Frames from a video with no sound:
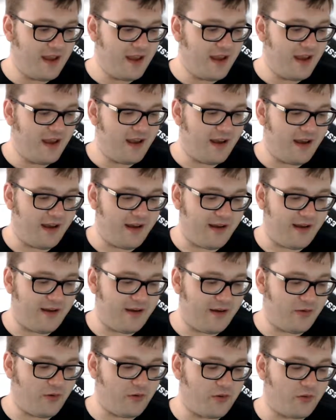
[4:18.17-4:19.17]

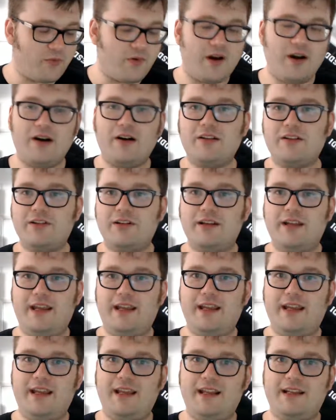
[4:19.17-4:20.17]
All the while
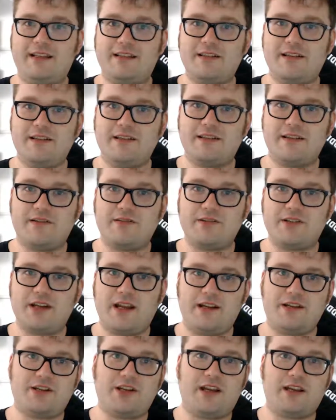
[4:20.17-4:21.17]
it turns out
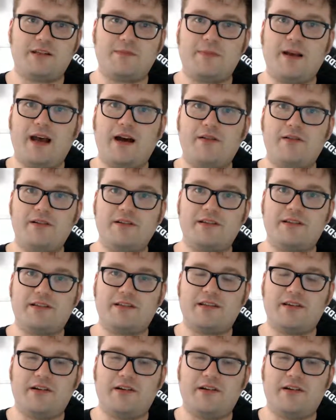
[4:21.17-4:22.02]
Jack's powers